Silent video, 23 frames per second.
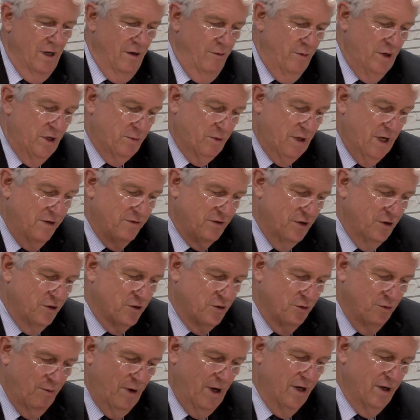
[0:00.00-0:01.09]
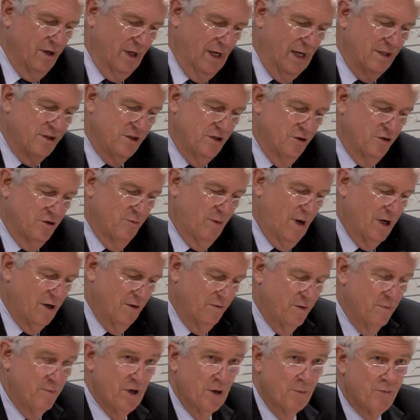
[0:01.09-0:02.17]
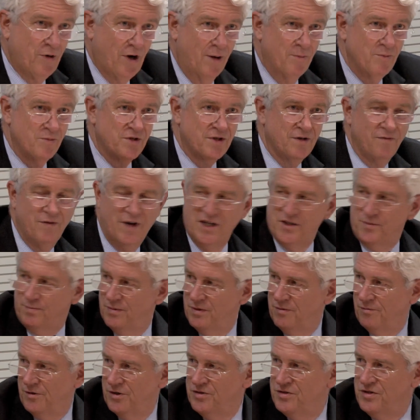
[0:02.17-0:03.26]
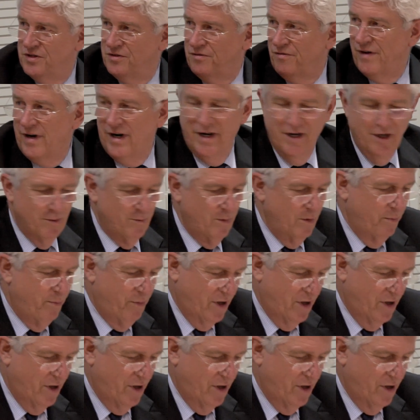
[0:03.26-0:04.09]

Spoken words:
which gets you to one of the big problems, investment versus variable